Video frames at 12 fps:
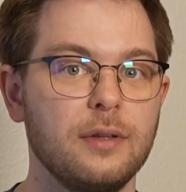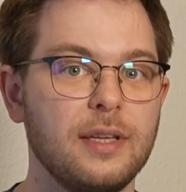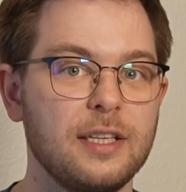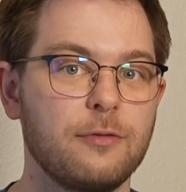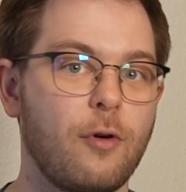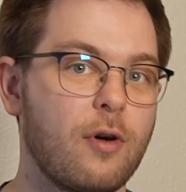
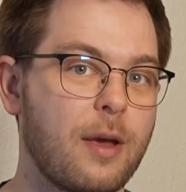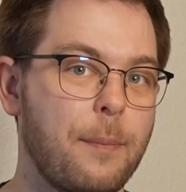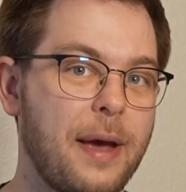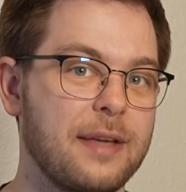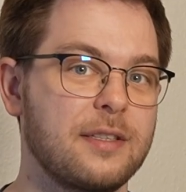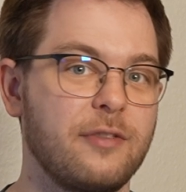These 4
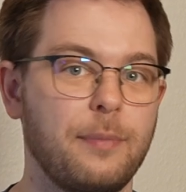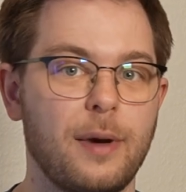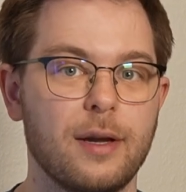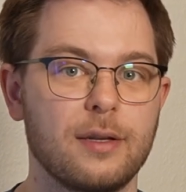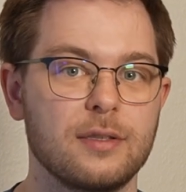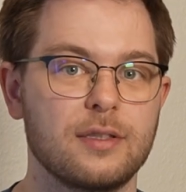capacitive
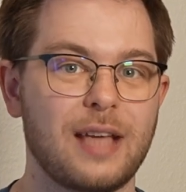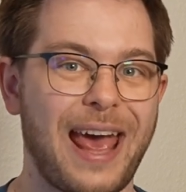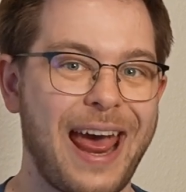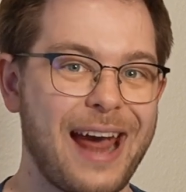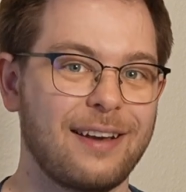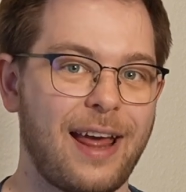buttons
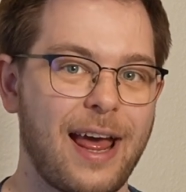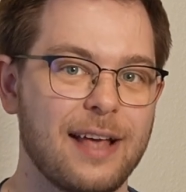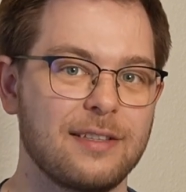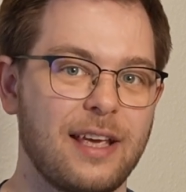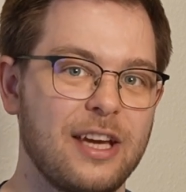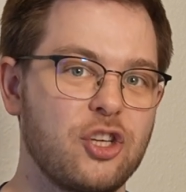act
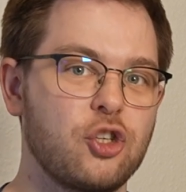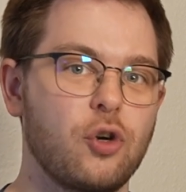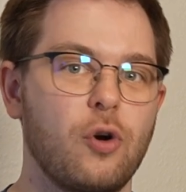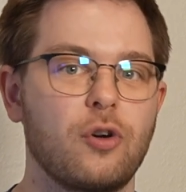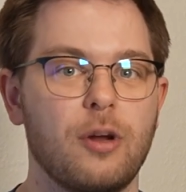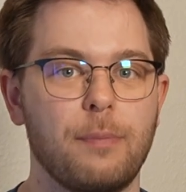as a
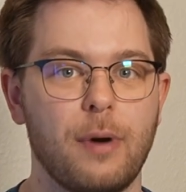shortcut